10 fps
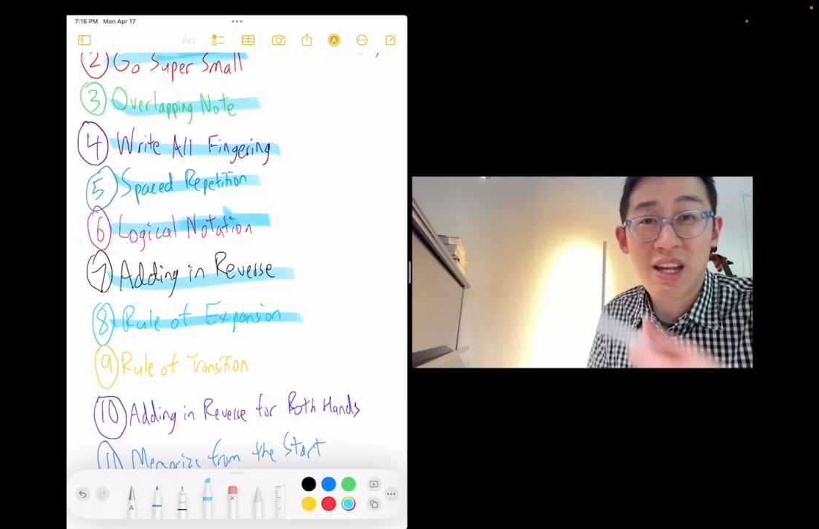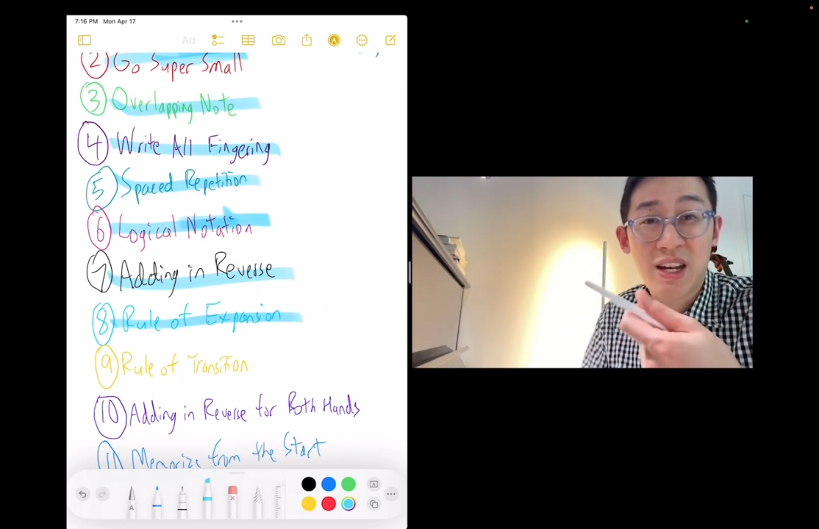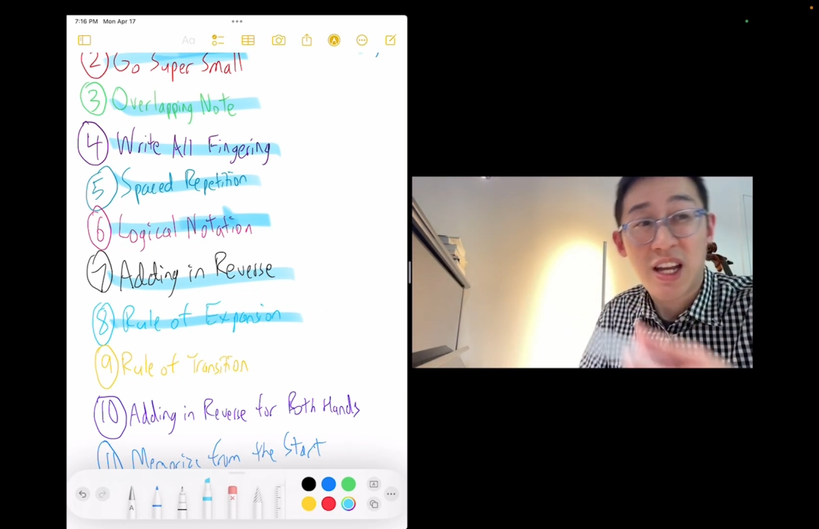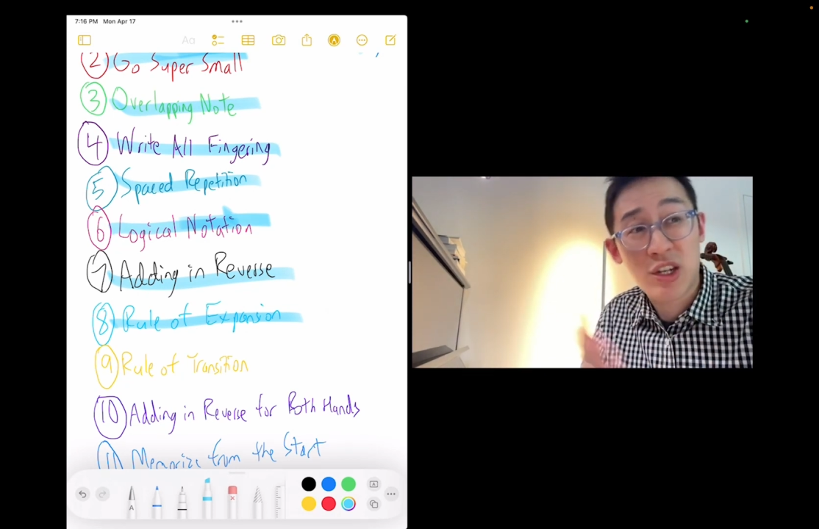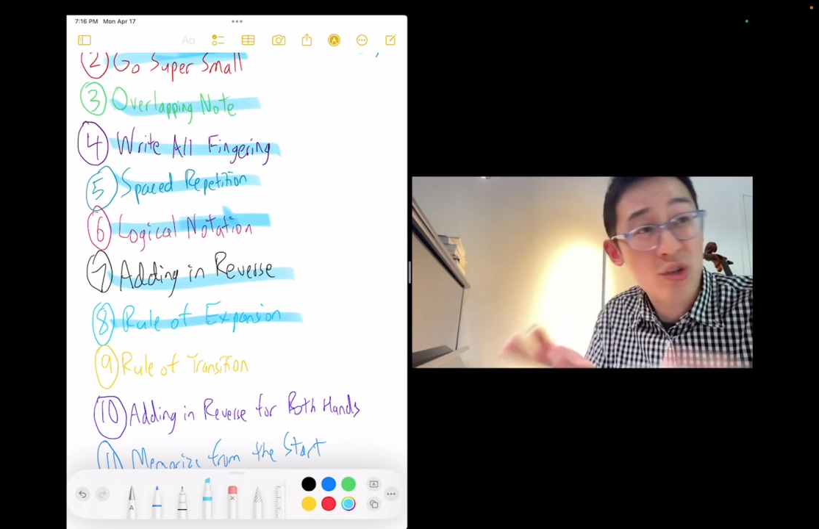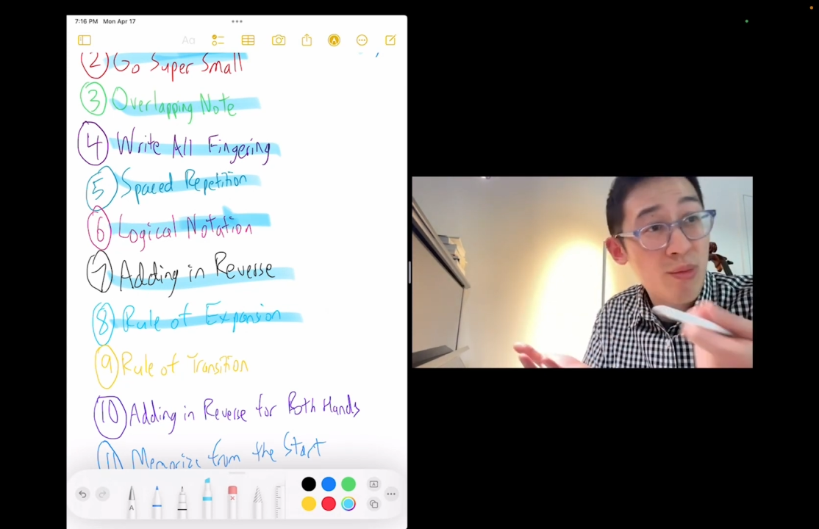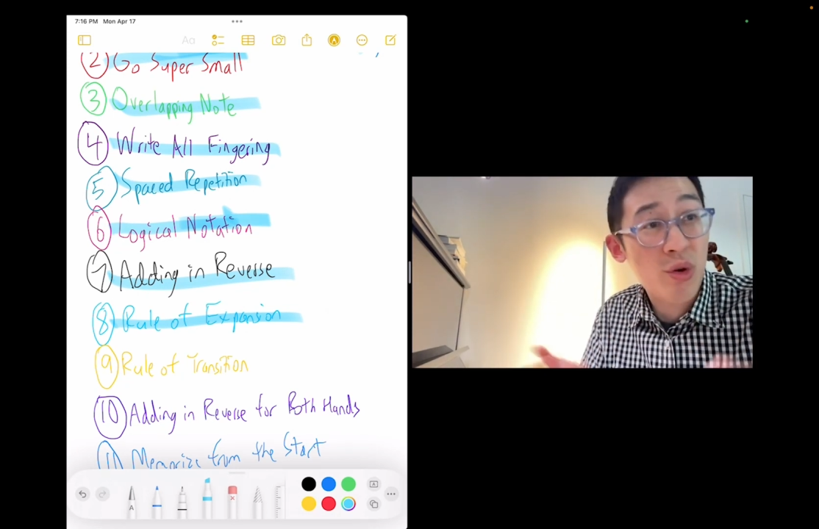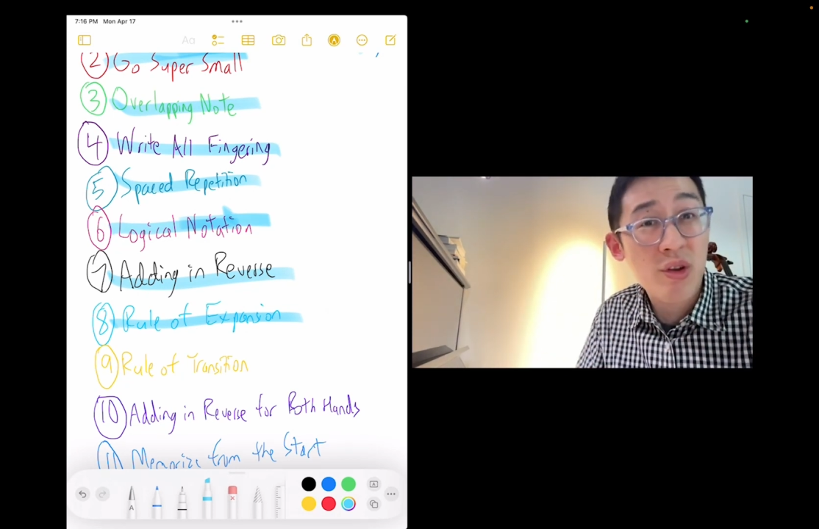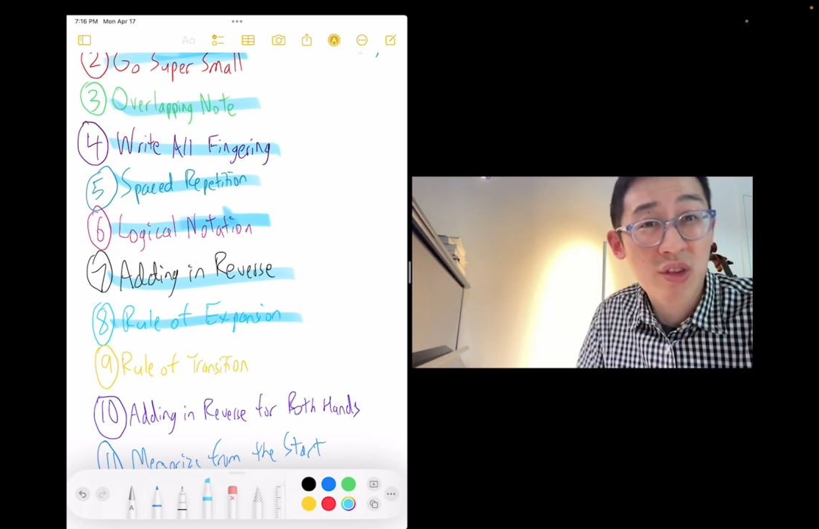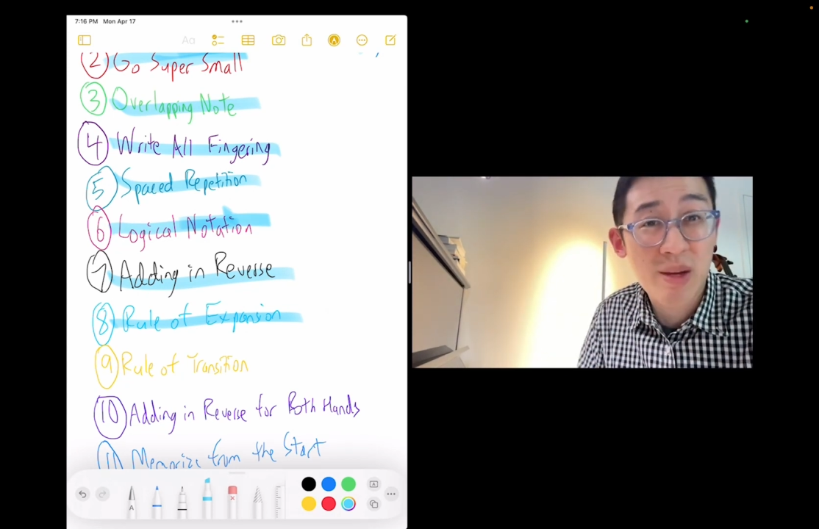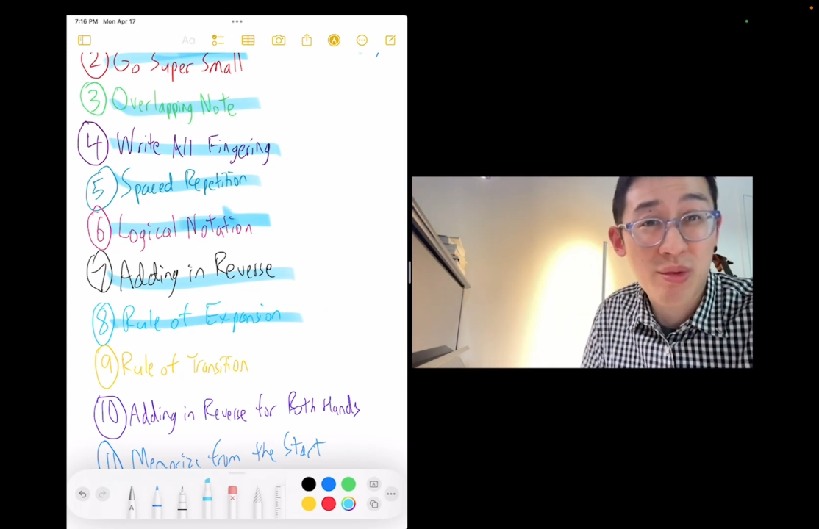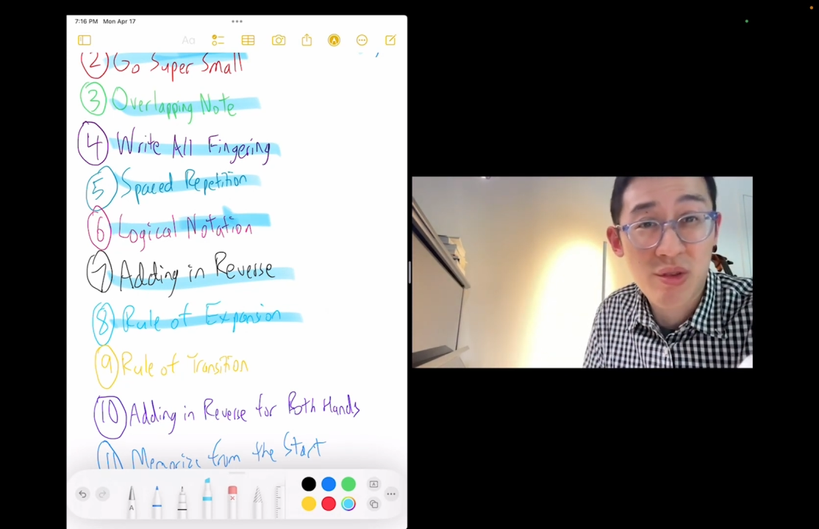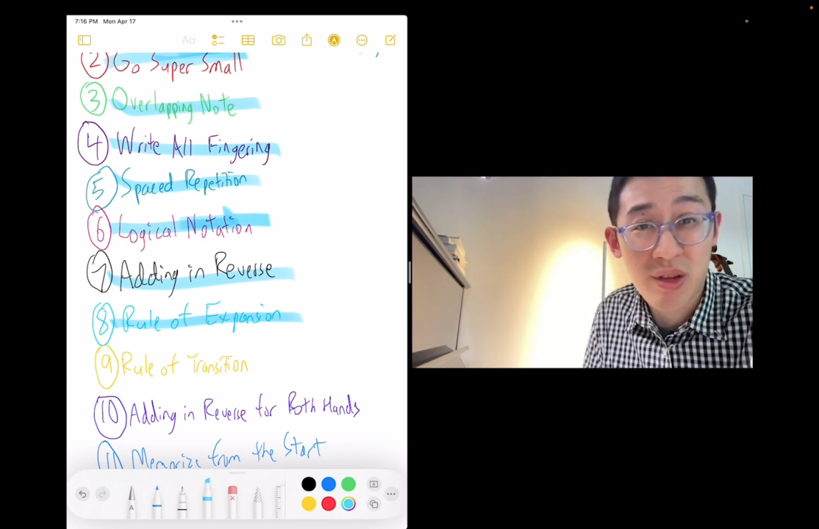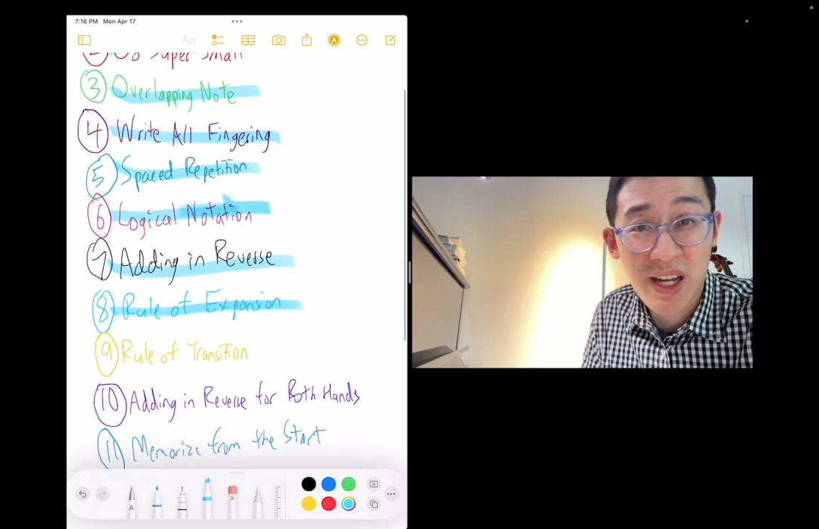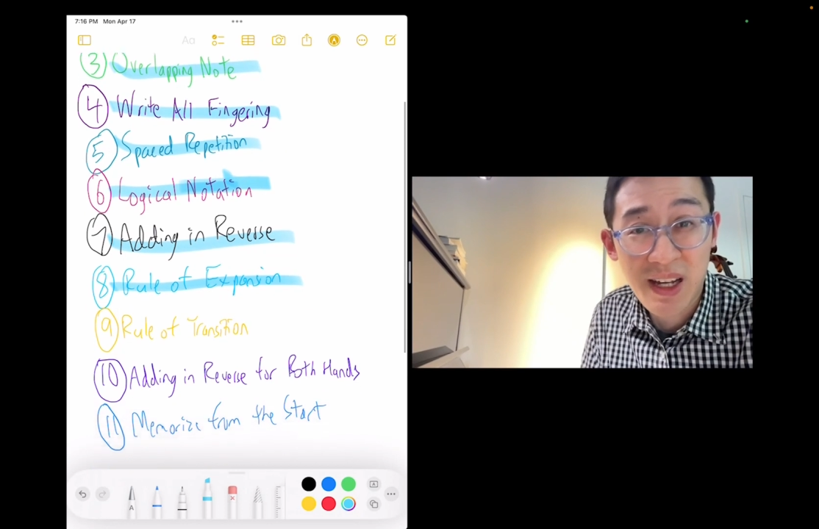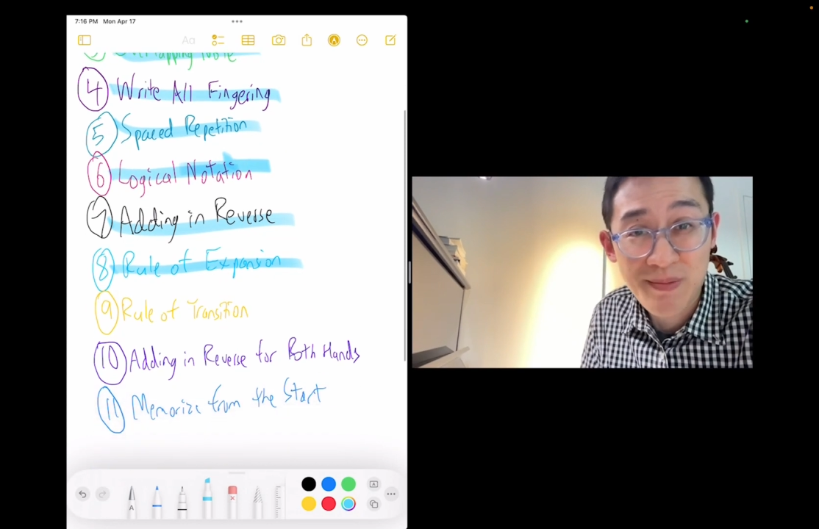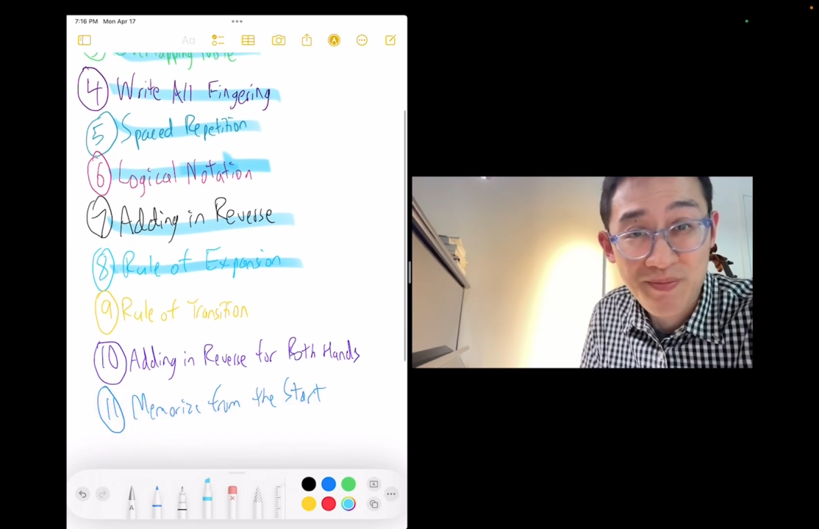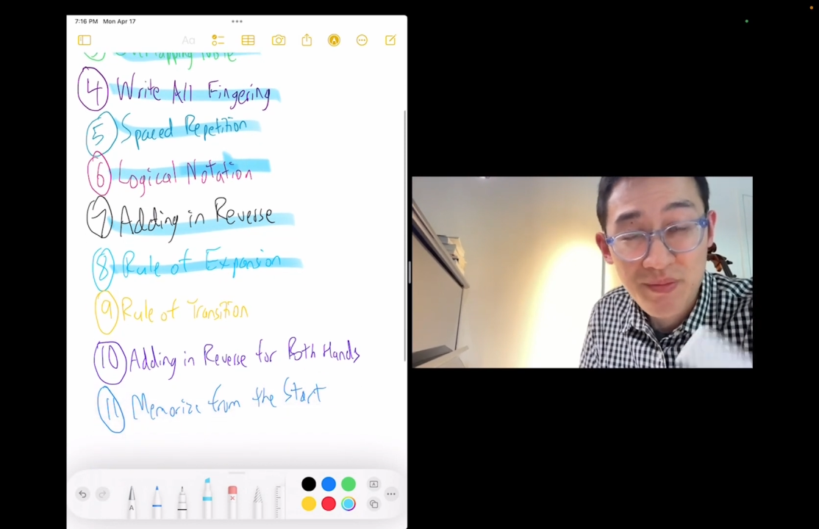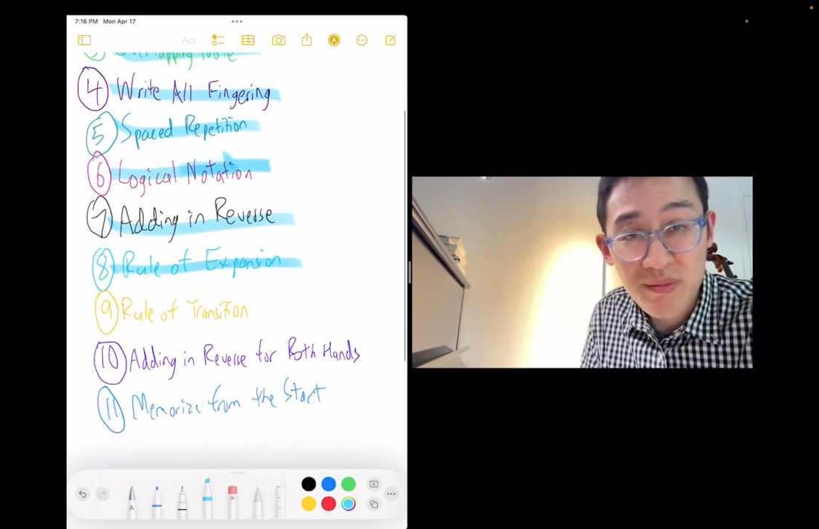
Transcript: and I could do more examples of that.